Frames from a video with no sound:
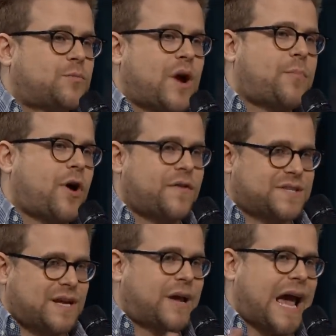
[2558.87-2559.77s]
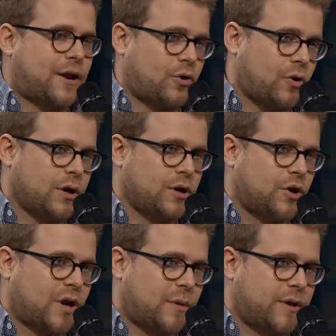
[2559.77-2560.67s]
Breitbart in the same category. You
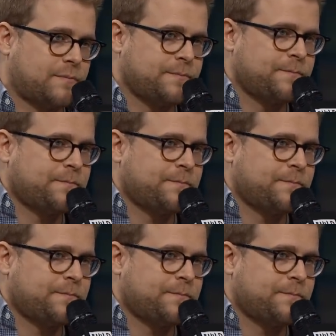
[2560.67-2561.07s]
know, how many arguments